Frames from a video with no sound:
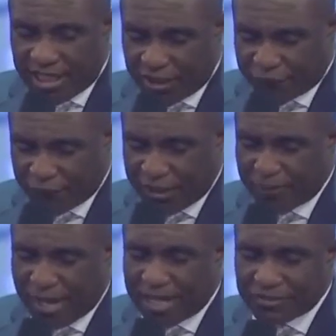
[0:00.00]
In
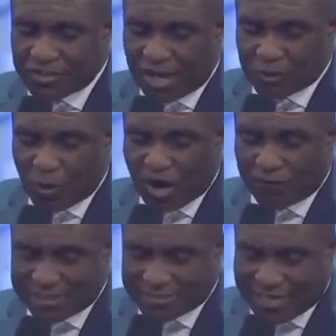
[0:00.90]
Philippians chapter
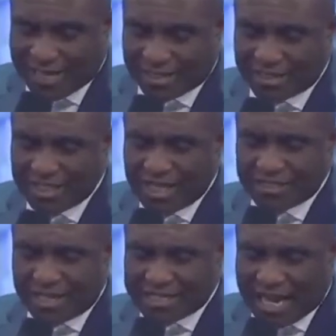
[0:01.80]
1, verse 10,
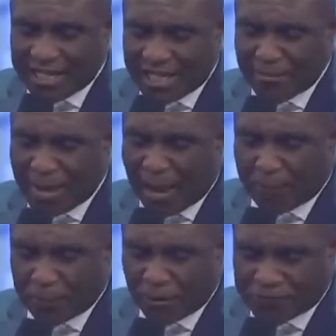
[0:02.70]
he said, That ye may
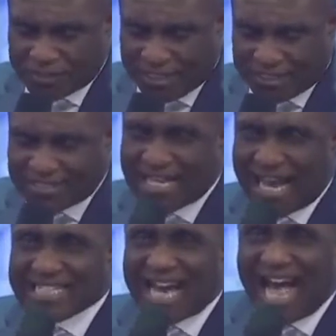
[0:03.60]
approve things that